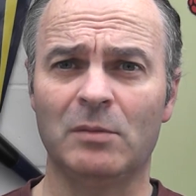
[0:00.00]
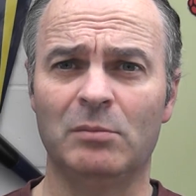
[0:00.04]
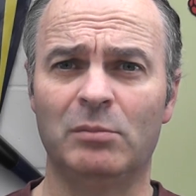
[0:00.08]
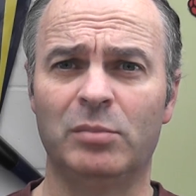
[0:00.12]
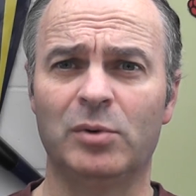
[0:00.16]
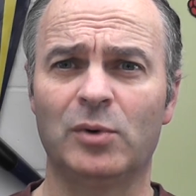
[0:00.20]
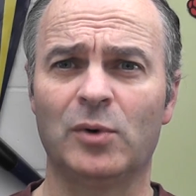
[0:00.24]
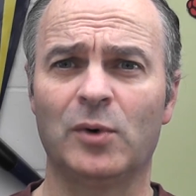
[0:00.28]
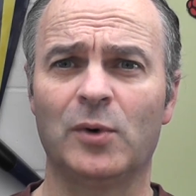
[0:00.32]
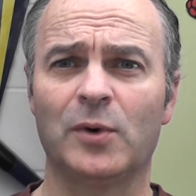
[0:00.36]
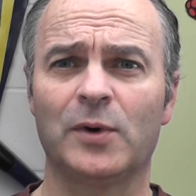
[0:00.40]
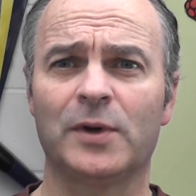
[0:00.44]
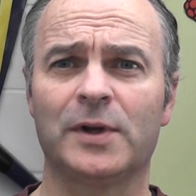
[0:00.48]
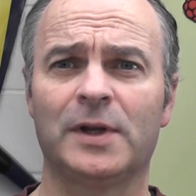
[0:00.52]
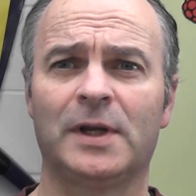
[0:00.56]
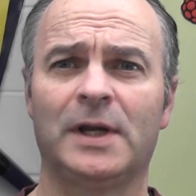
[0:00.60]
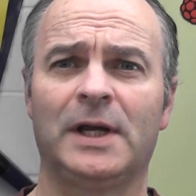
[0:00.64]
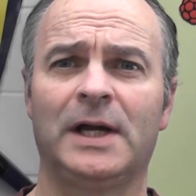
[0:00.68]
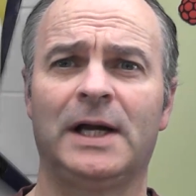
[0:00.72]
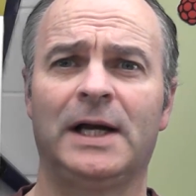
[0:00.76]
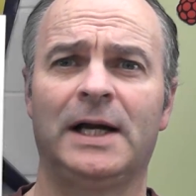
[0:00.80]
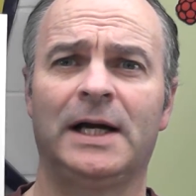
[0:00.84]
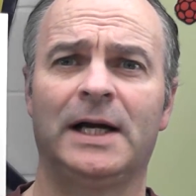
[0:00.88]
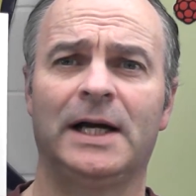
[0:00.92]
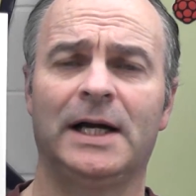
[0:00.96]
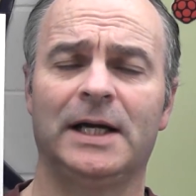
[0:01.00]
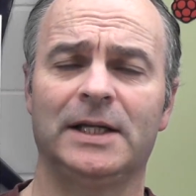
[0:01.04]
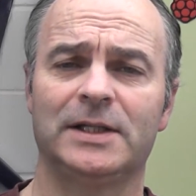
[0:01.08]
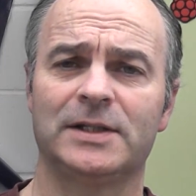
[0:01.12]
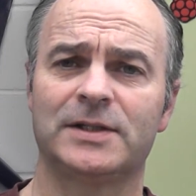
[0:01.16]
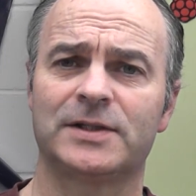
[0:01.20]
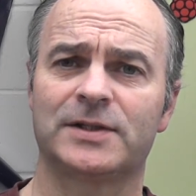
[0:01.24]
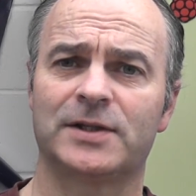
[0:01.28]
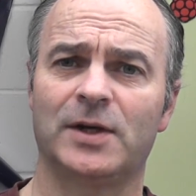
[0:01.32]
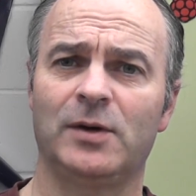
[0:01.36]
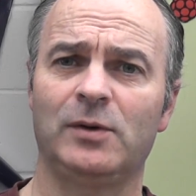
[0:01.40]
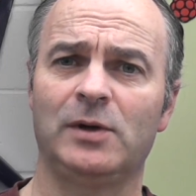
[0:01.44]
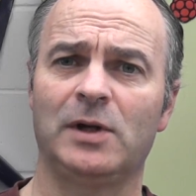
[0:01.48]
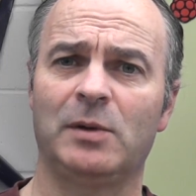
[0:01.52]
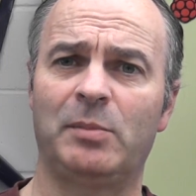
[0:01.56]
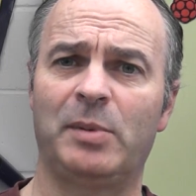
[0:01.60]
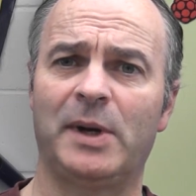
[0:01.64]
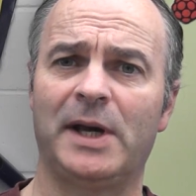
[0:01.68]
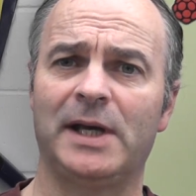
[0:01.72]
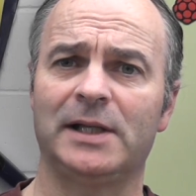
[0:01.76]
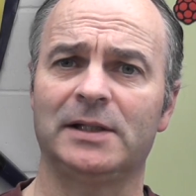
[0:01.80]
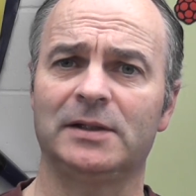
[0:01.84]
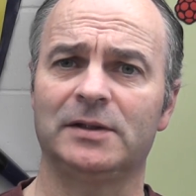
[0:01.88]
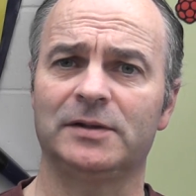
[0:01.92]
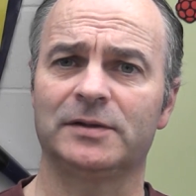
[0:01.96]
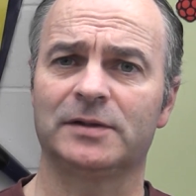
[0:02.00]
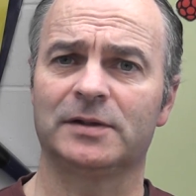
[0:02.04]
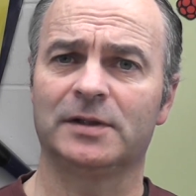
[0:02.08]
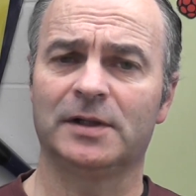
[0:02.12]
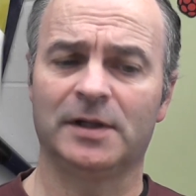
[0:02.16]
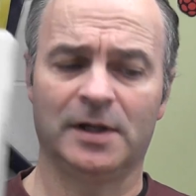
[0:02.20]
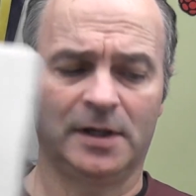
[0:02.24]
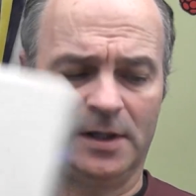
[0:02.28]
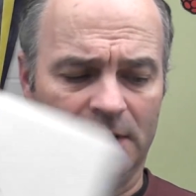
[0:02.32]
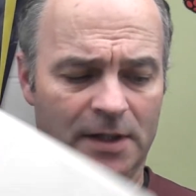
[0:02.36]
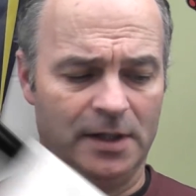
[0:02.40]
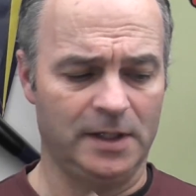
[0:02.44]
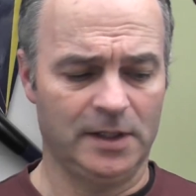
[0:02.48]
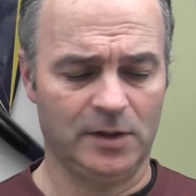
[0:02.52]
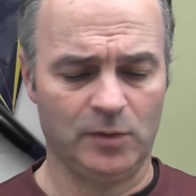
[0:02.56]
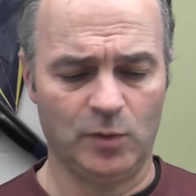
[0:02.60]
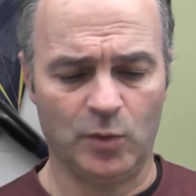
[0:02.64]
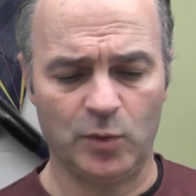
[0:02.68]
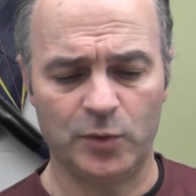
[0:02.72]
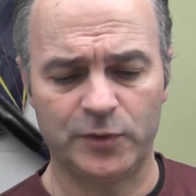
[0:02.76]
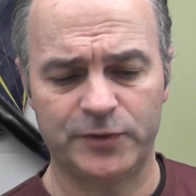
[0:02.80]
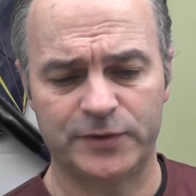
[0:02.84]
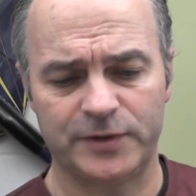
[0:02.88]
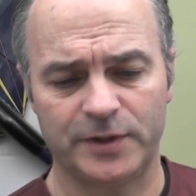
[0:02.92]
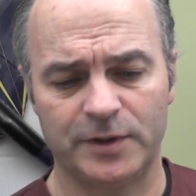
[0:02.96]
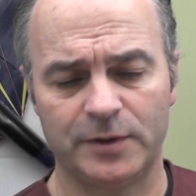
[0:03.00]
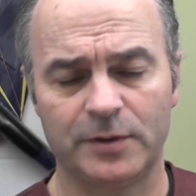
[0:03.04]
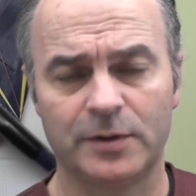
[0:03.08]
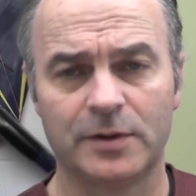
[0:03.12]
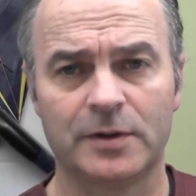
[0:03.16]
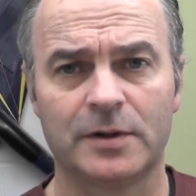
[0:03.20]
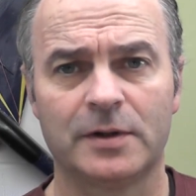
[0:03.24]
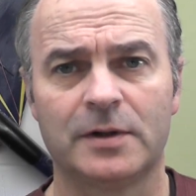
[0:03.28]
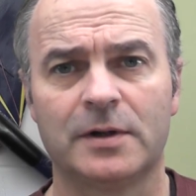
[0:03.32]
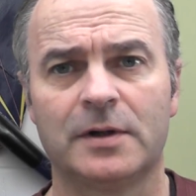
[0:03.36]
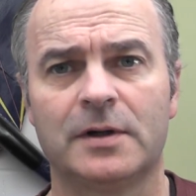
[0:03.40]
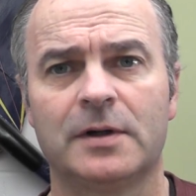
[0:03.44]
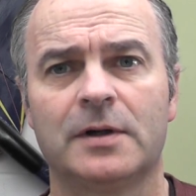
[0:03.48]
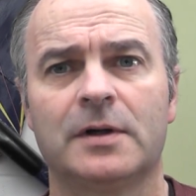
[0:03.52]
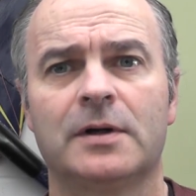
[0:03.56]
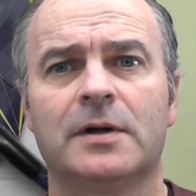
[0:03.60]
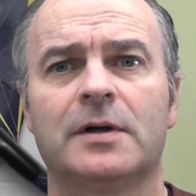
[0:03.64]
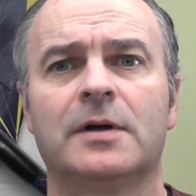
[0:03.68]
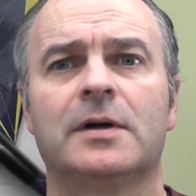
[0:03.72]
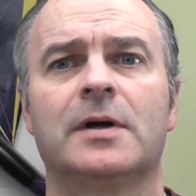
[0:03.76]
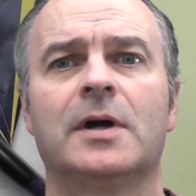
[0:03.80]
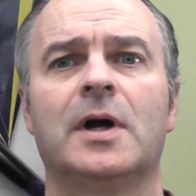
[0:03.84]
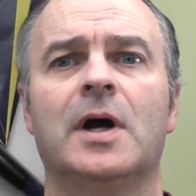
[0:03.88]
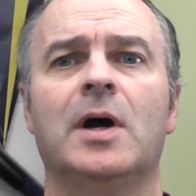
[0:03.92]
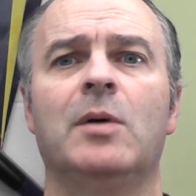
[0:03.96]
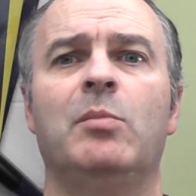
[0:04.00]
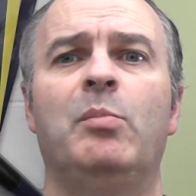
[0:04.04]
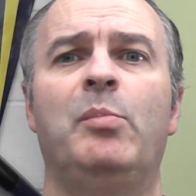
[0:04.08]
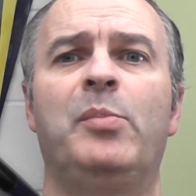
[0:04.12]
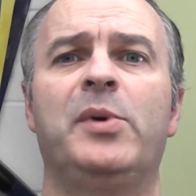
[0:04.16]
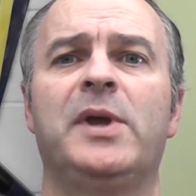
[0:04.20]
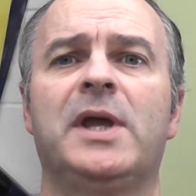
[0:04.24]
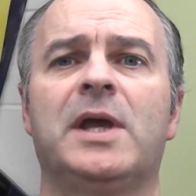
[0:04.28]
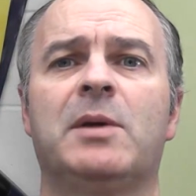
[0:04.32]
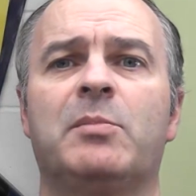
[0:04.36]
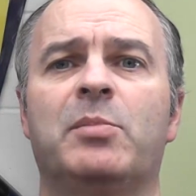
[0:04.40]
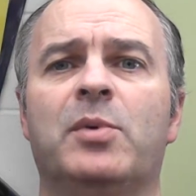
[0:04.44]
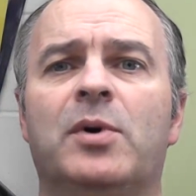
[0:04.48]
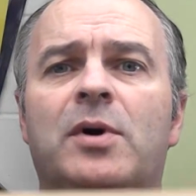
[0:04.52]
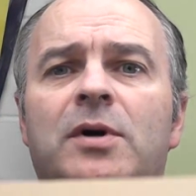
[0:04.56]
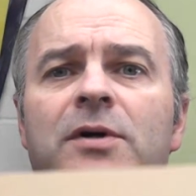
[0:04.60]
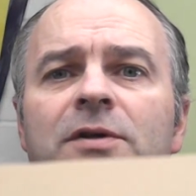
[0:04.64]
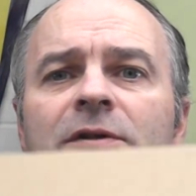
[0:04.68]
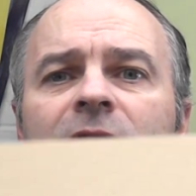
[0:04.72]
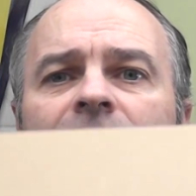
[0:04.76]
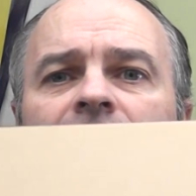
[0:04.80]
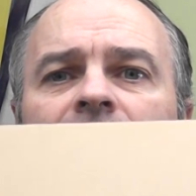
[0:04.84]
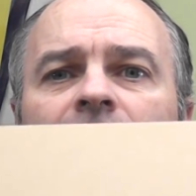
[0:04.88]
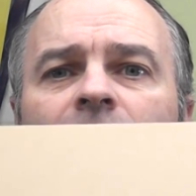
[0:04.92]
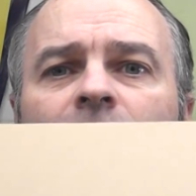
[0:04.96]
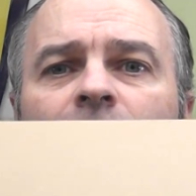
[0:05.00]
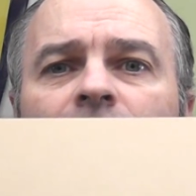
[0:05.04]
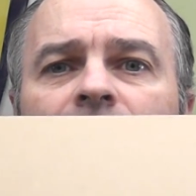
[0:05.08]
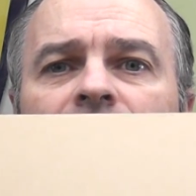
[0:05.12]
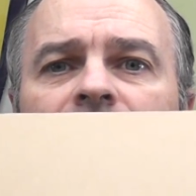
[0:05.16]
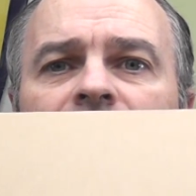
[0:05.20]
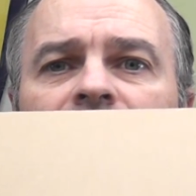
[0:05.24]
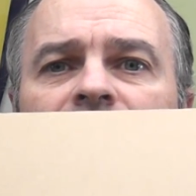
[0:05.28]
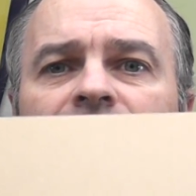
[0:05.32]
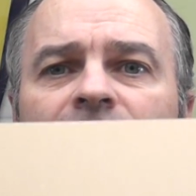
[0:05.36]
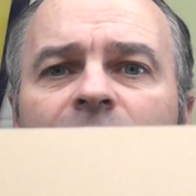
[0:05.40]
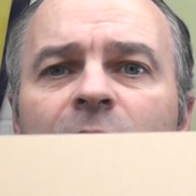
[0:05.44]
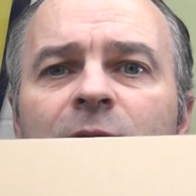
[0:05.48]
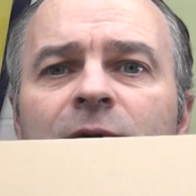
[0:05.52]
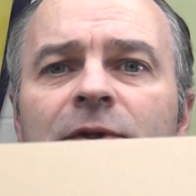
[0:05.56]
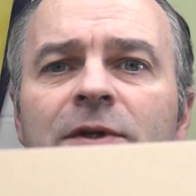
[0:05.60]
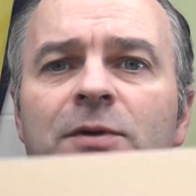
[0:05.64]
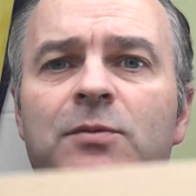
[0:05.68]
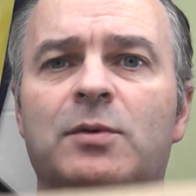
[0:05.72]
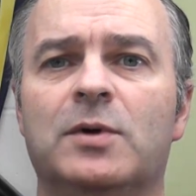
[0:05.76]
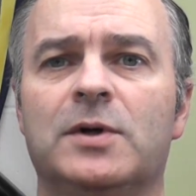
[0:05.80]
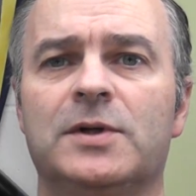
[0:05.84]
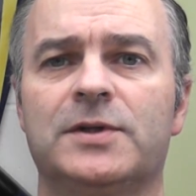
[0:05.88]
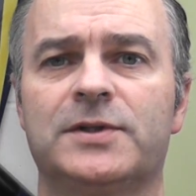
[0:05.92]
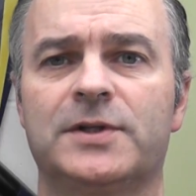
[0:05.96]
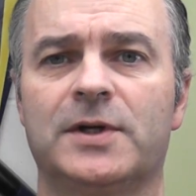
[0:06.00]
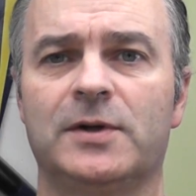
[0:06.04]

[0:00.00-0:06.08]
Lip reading: board and solar panels, and also a big box with the 40-watt